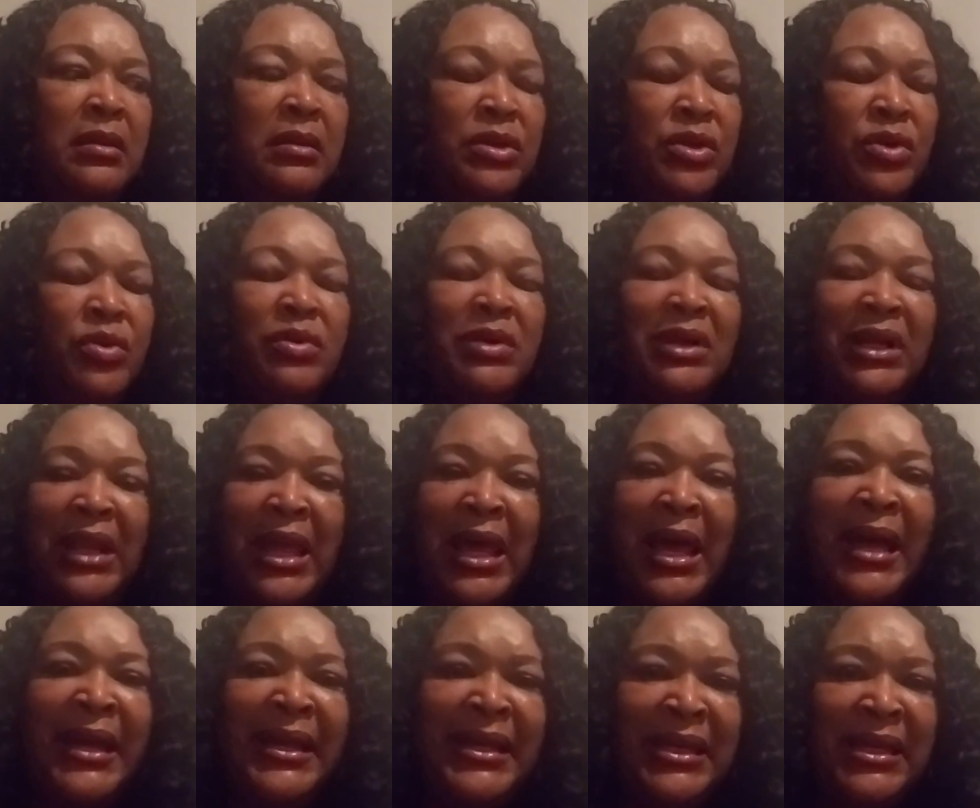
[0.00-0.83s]
you are
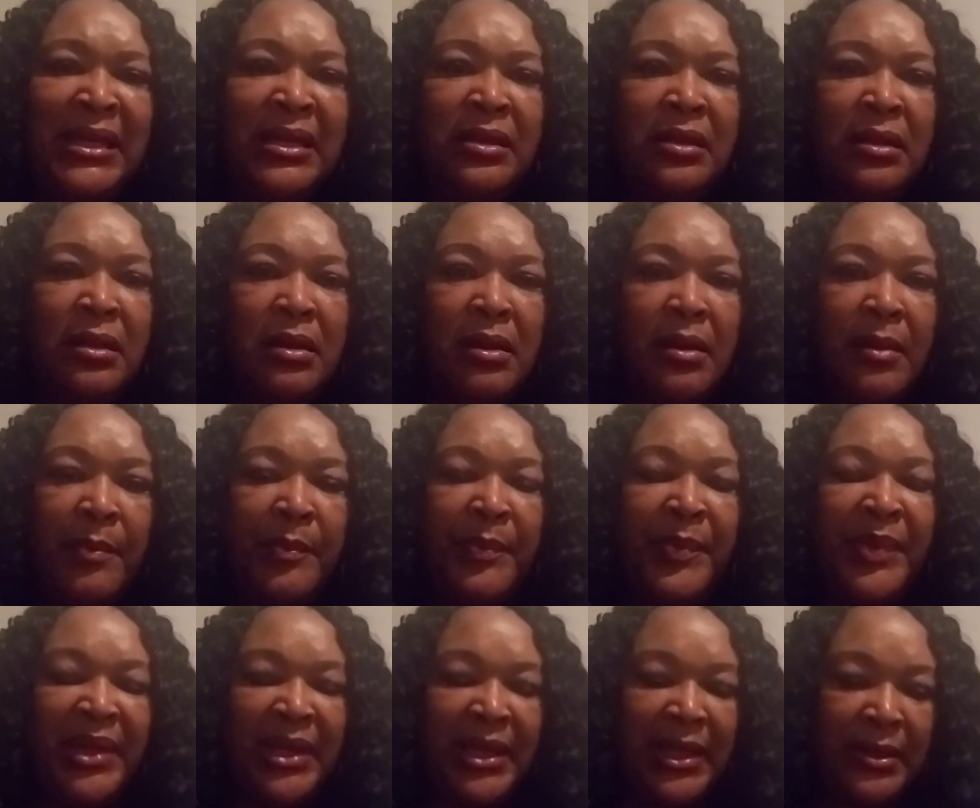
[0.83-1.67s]
lying,
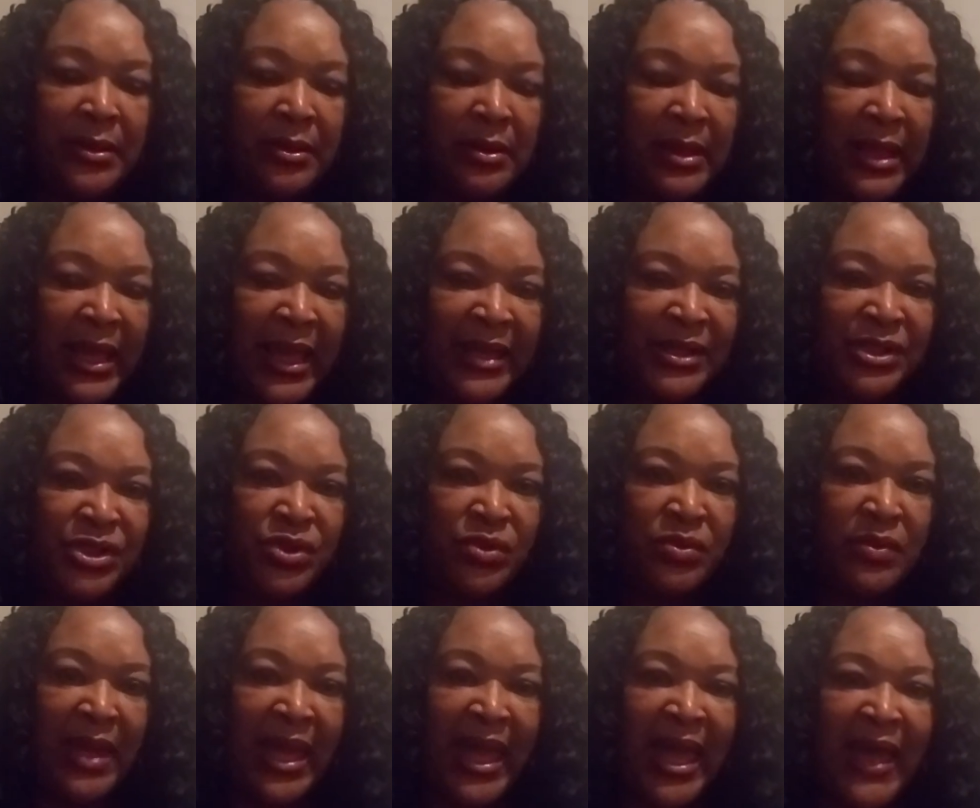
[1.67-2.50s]
but
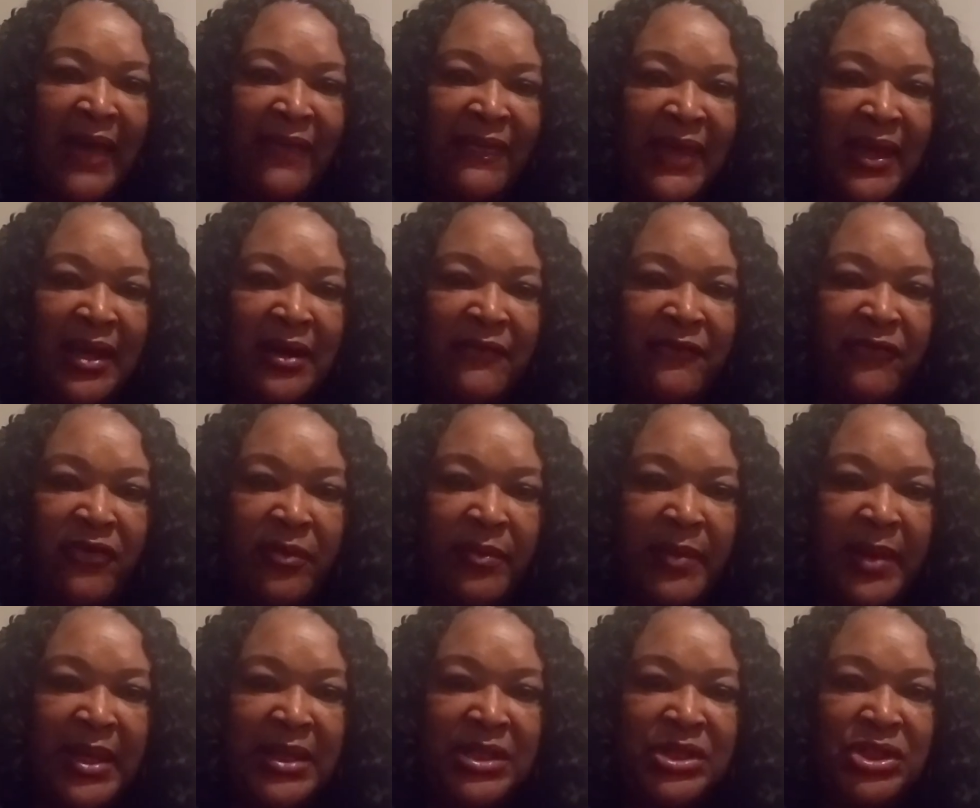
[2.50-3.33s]
as you add that
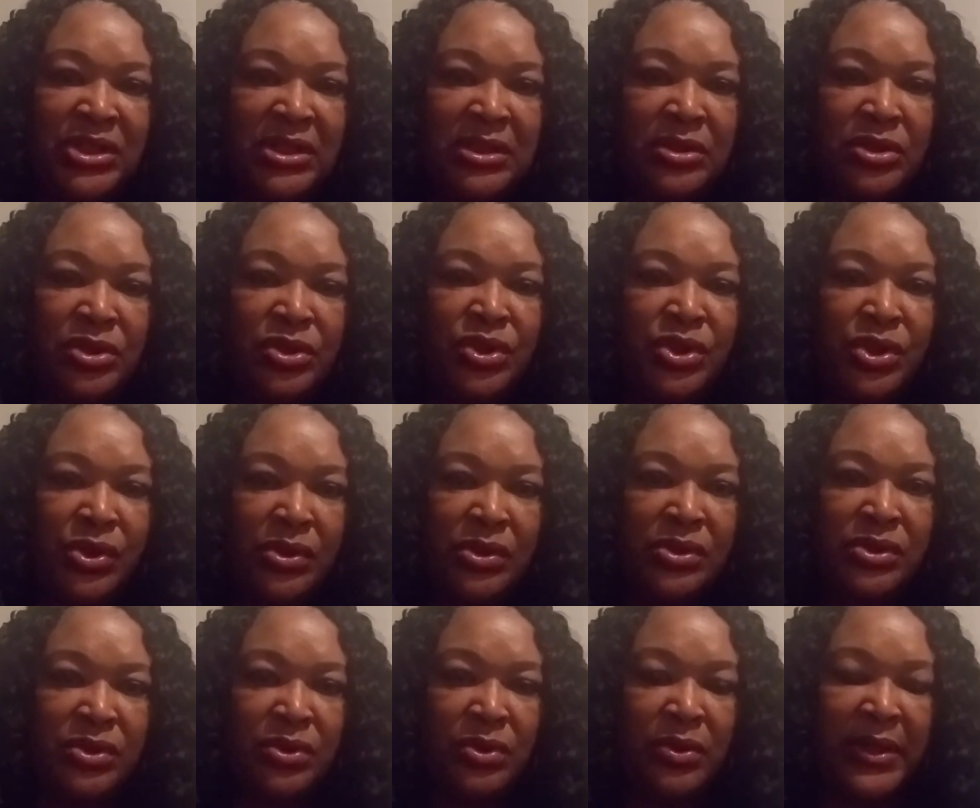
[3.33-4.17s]
information to
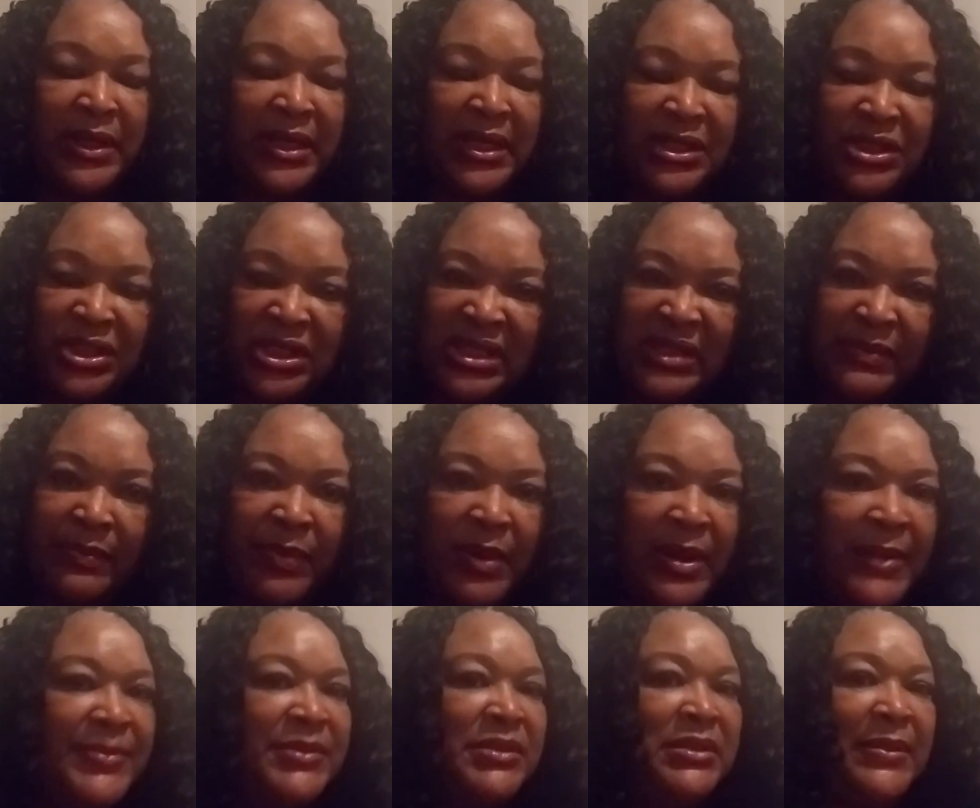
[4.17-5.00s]
your story, it just
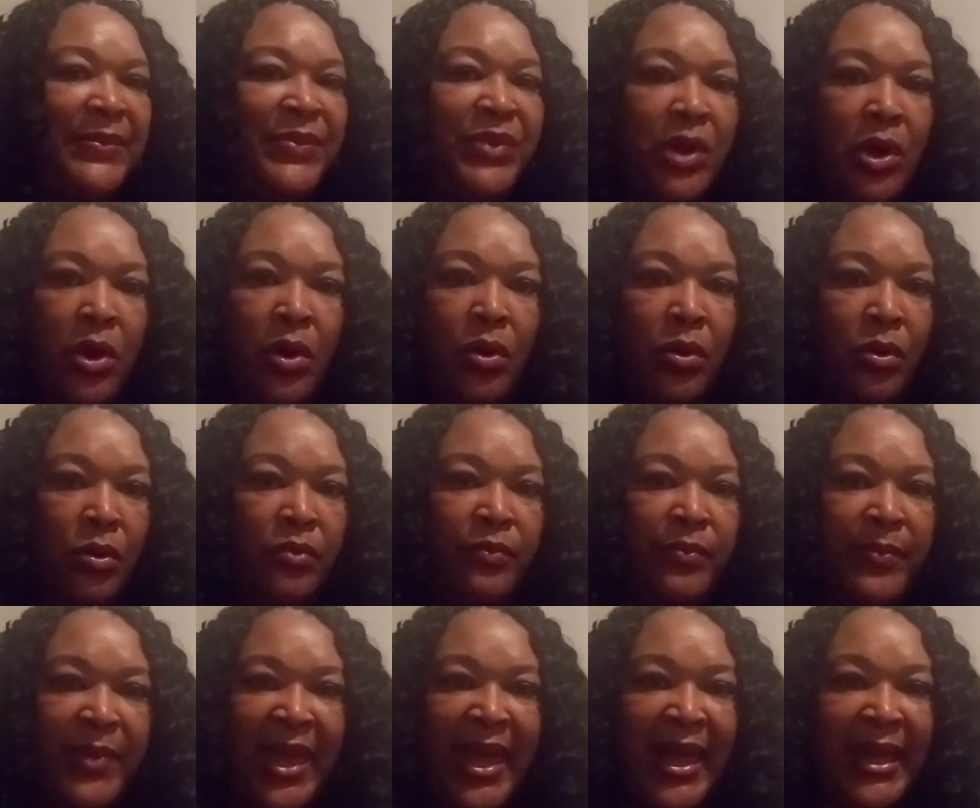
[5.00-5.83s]
bumps up the
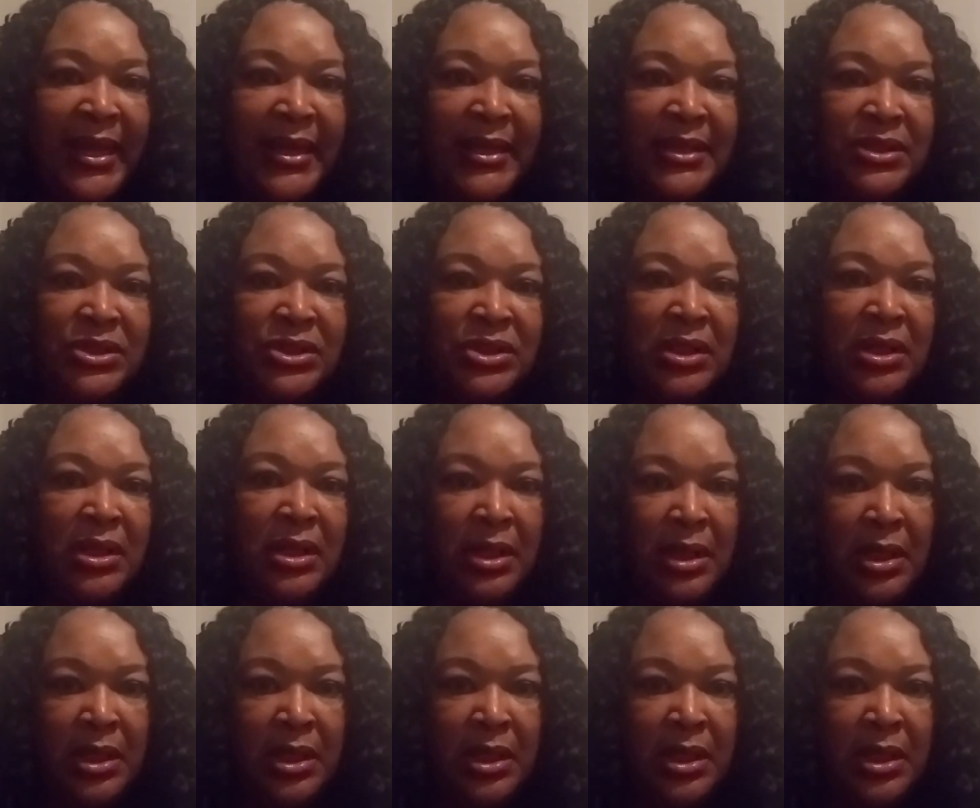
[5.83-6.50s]
whole package.